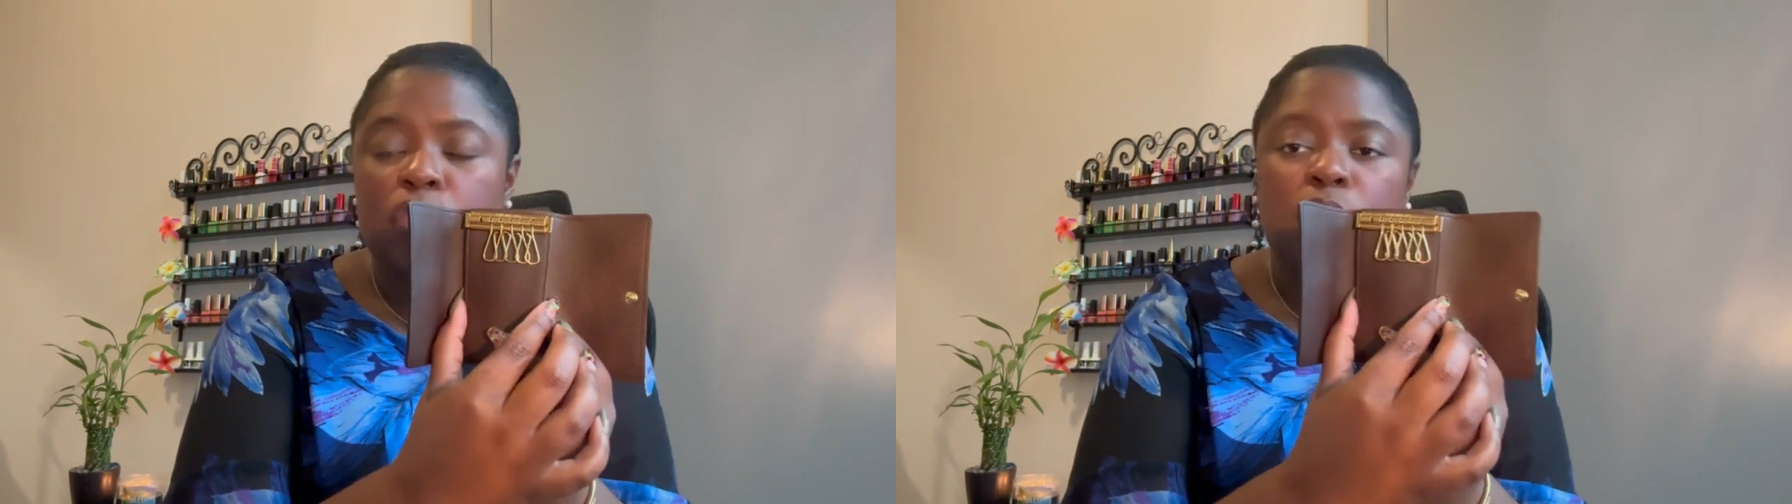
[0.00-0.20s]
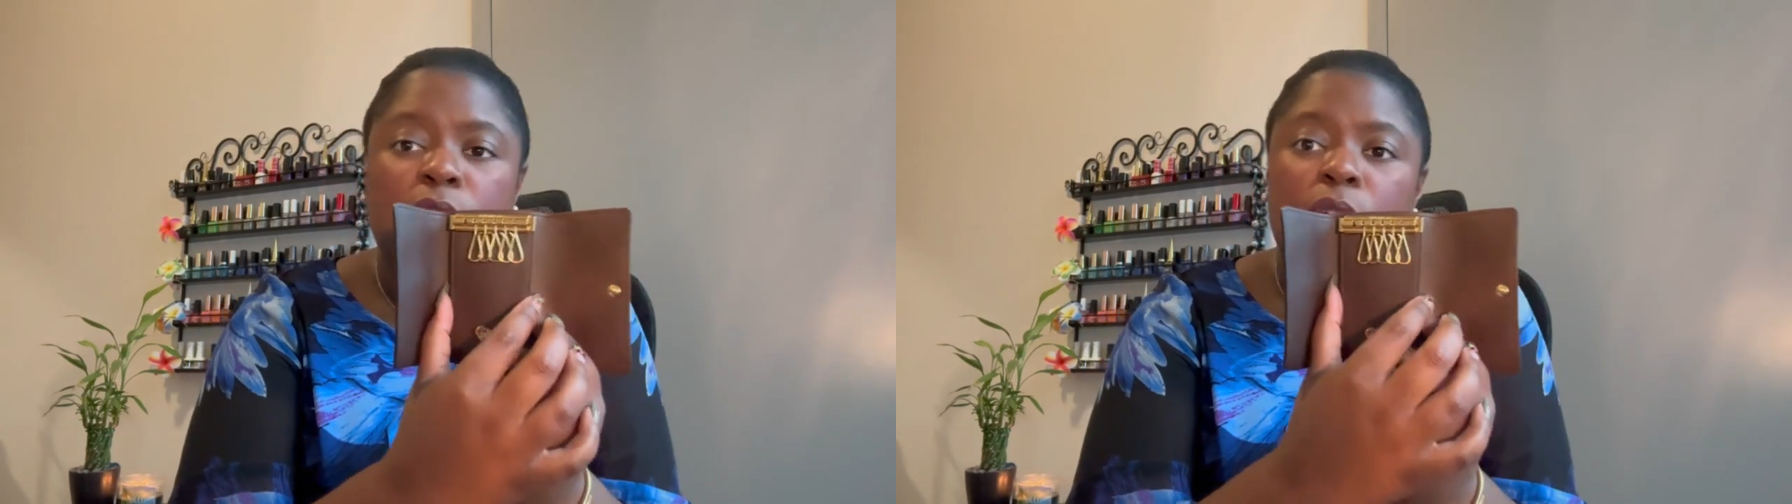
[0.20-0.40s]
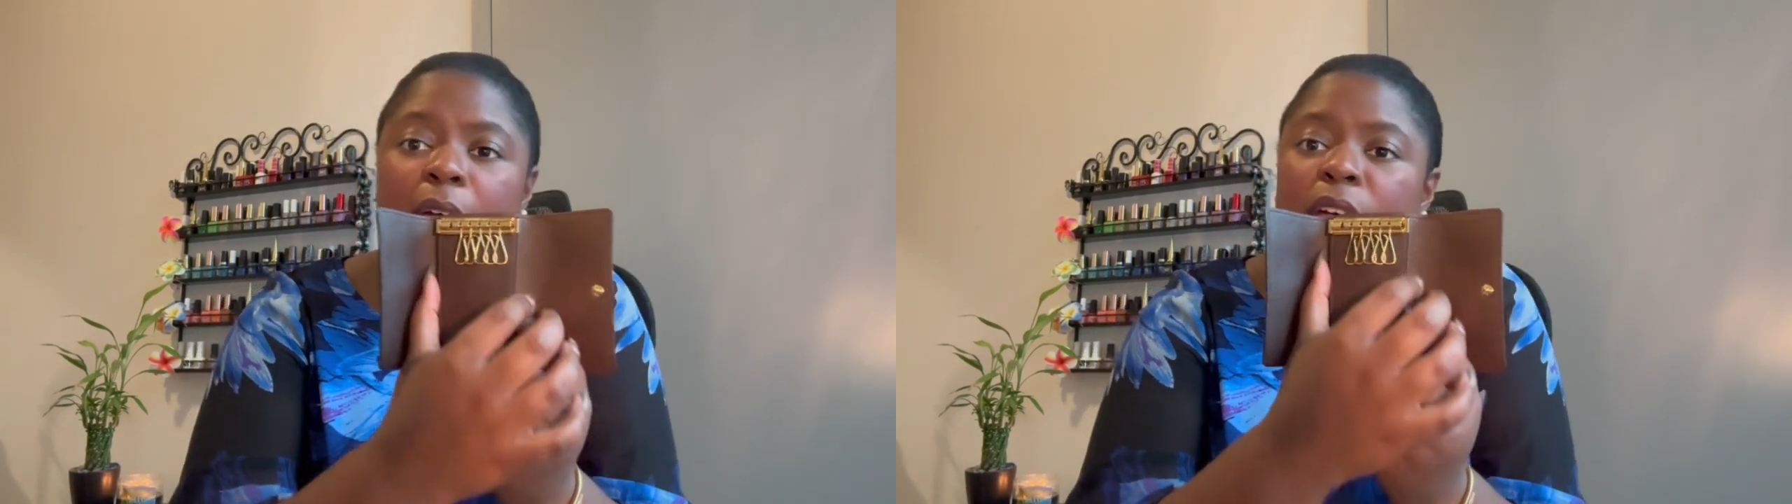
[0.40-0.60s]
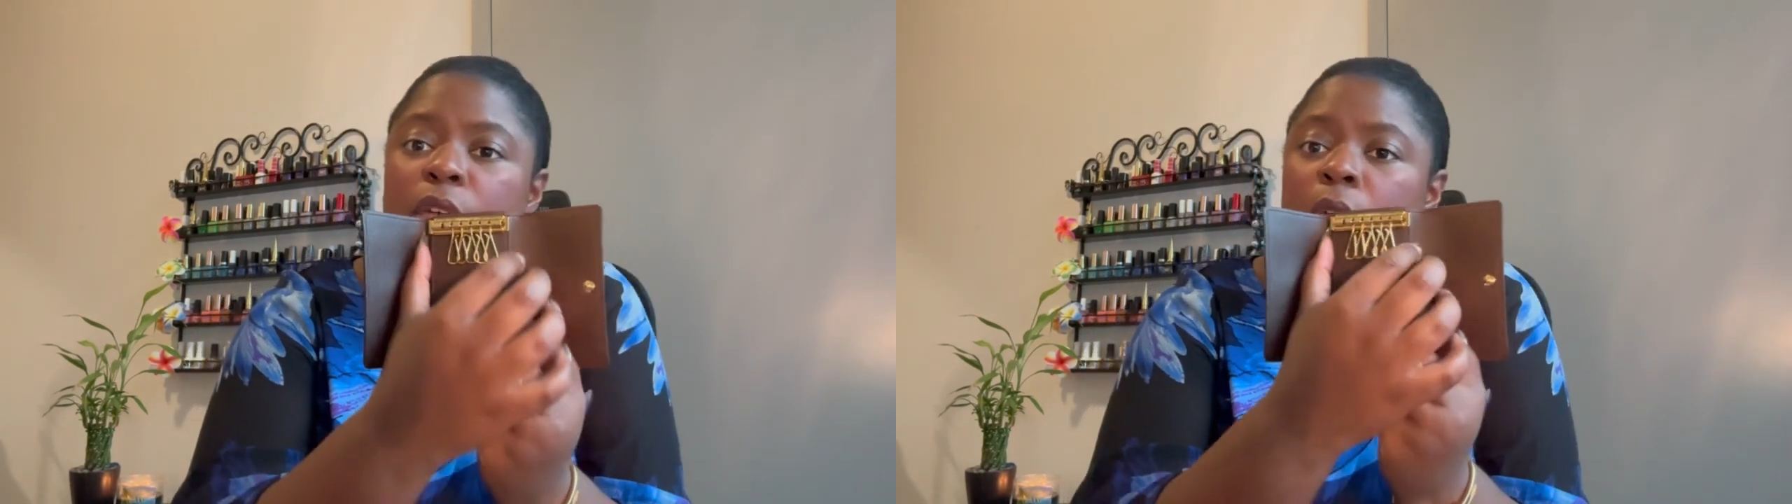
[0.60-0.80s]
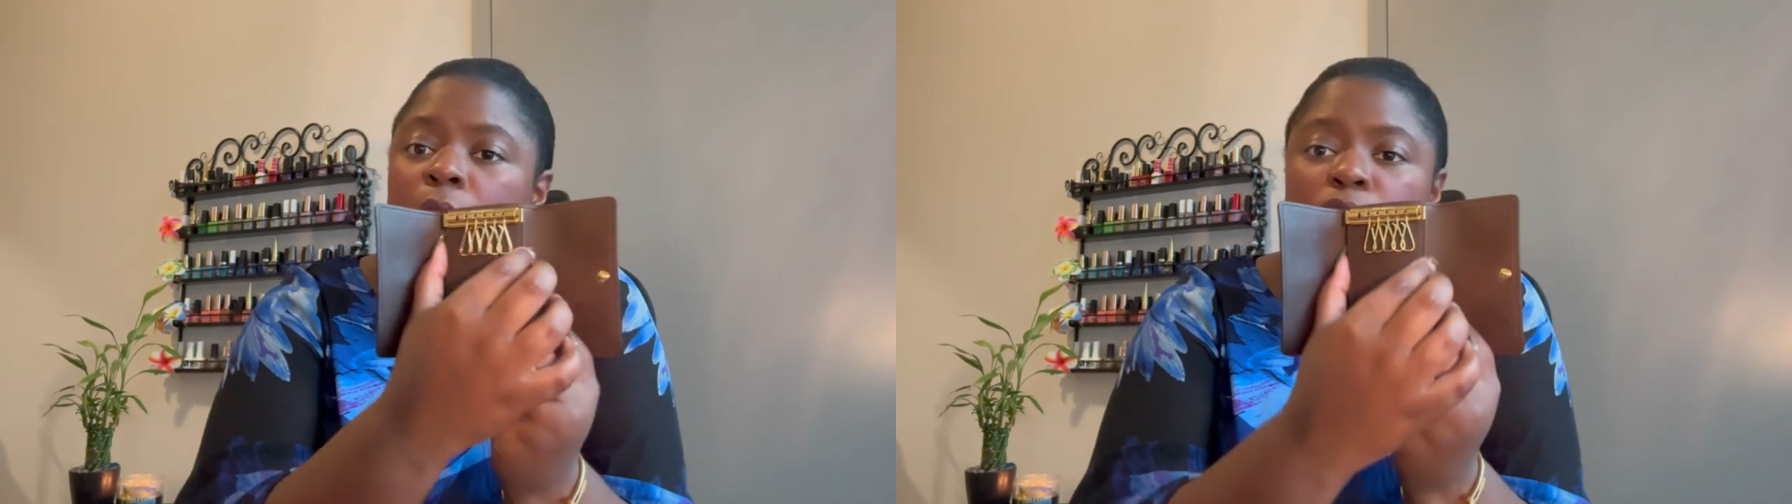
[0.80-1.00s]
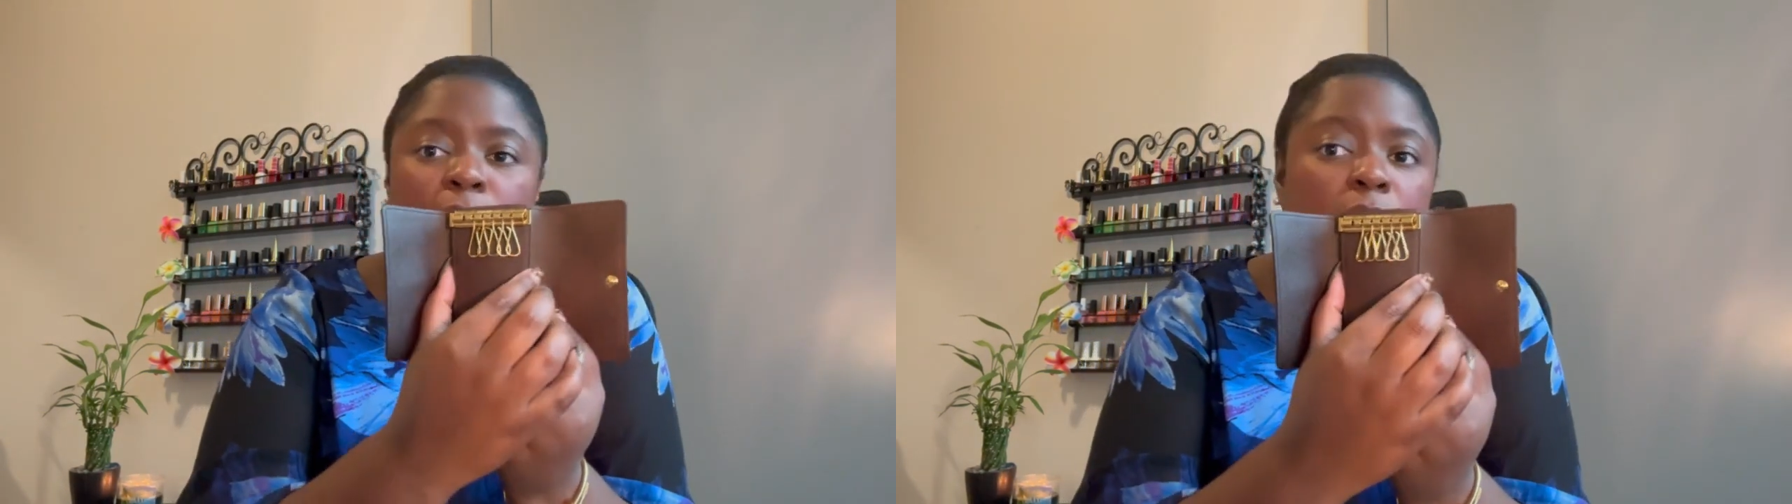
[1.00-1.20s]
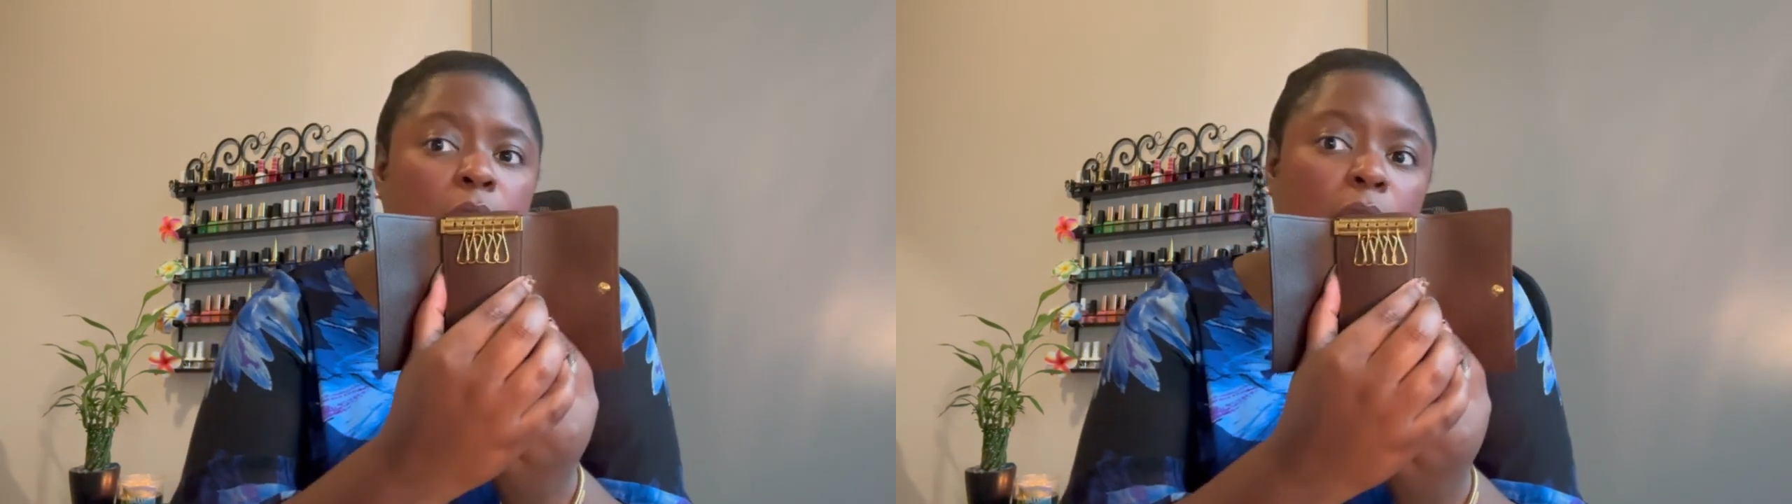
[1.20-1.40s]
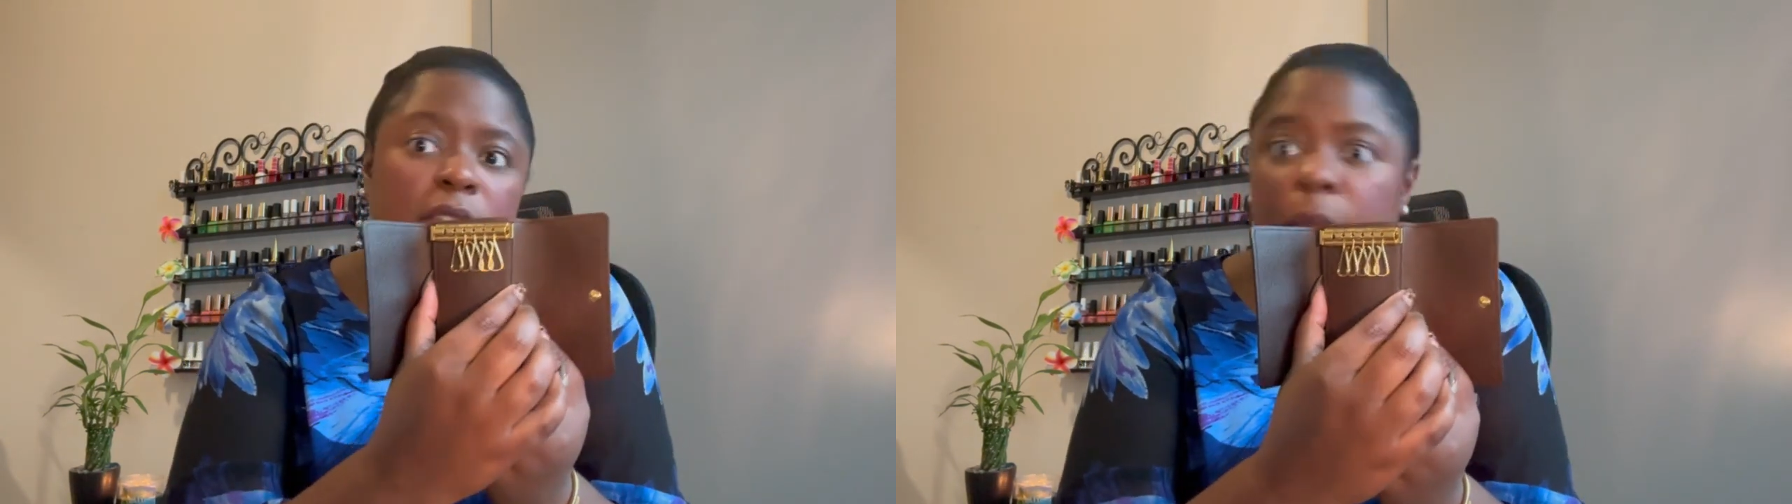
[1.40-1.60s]
So if you have credit
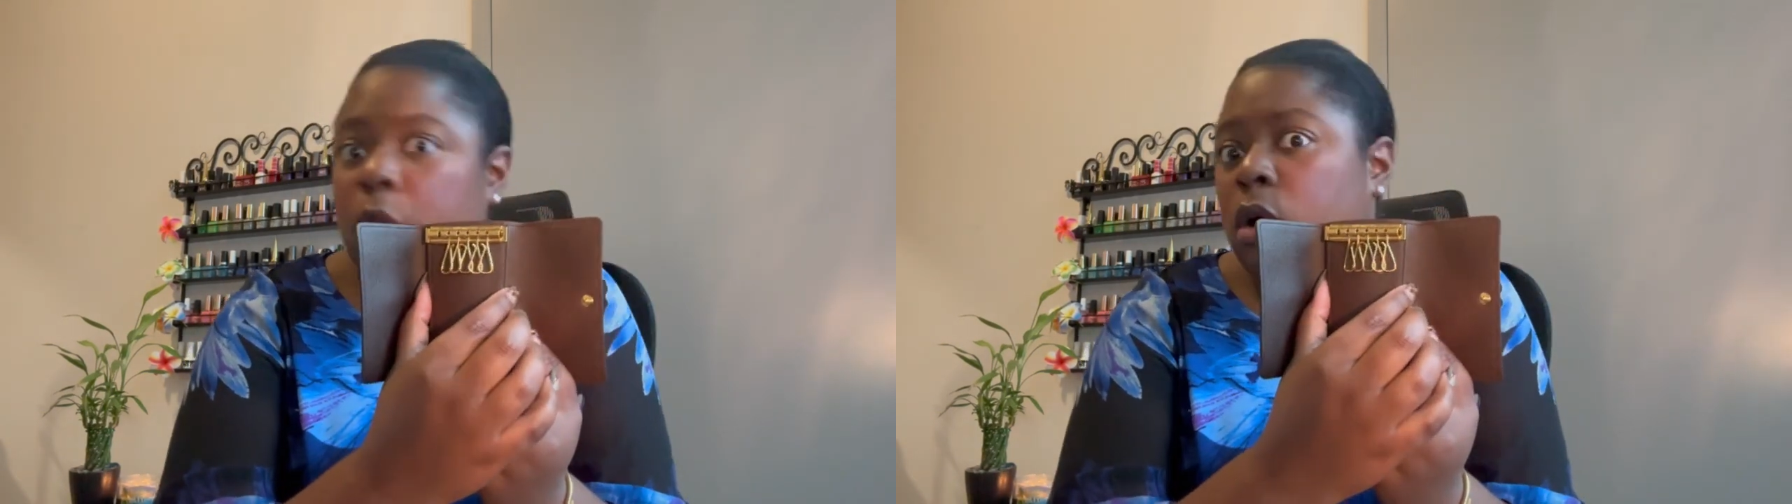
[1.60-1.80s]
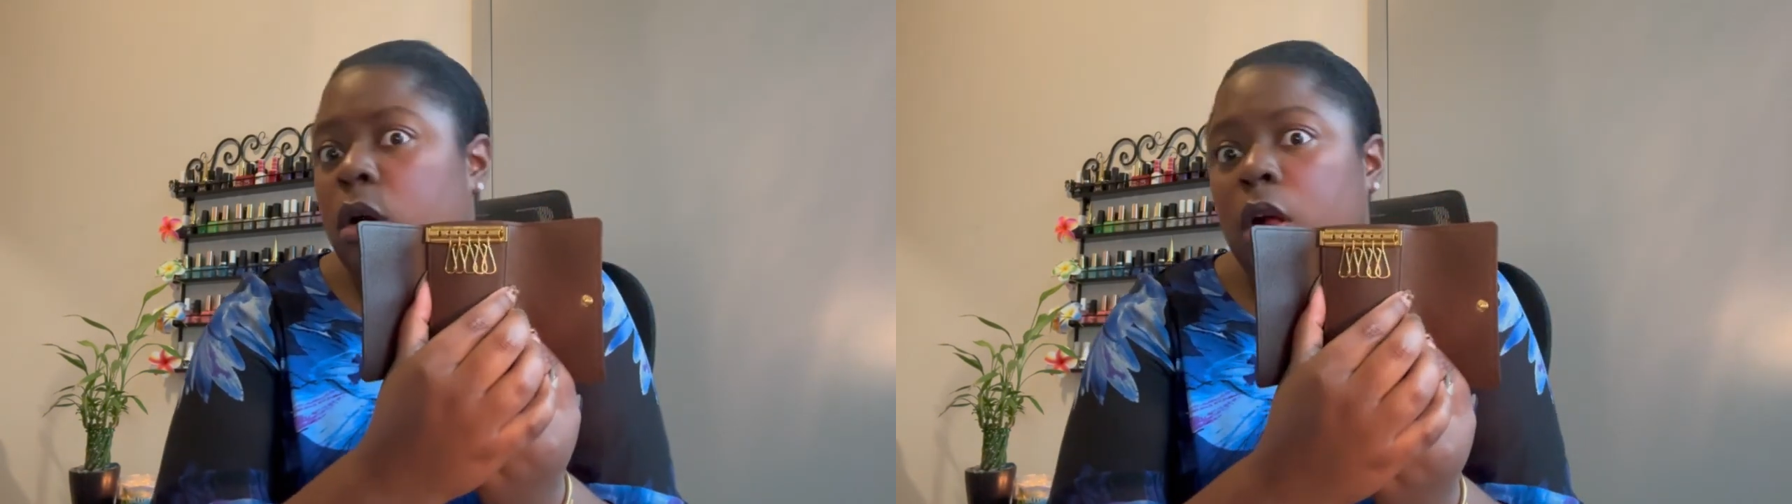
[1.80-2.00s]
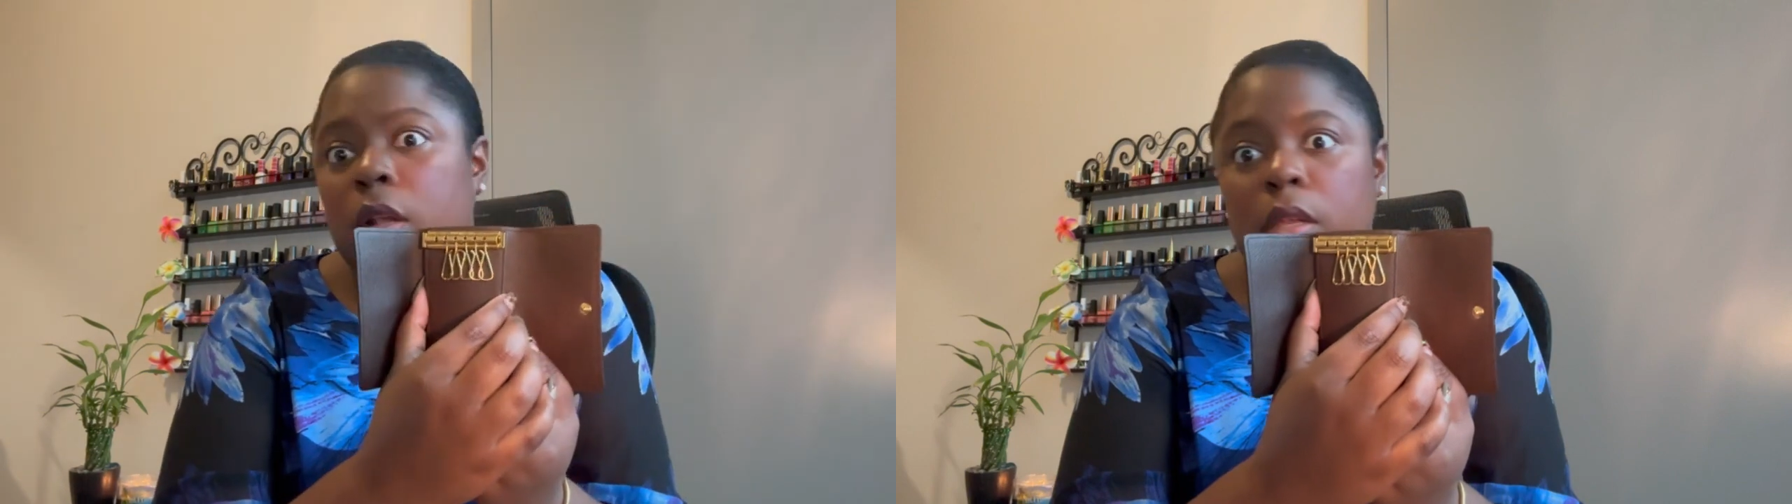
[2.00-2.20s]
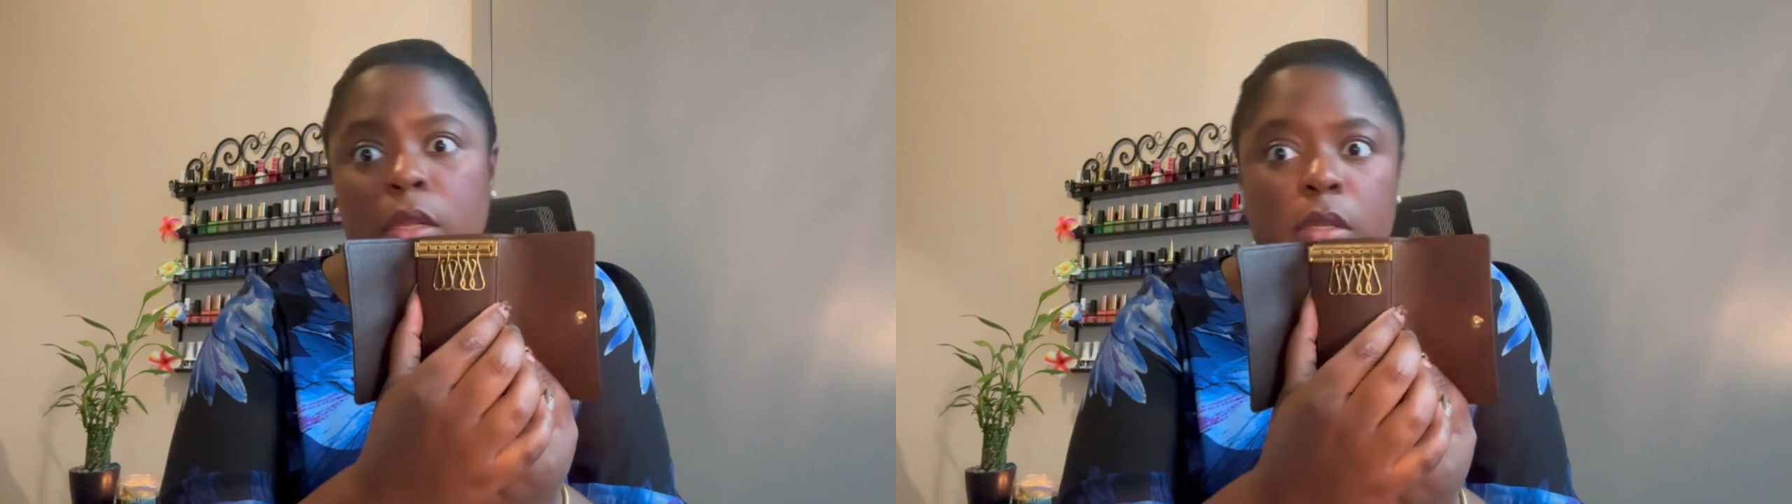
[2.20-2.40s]
card, debit card,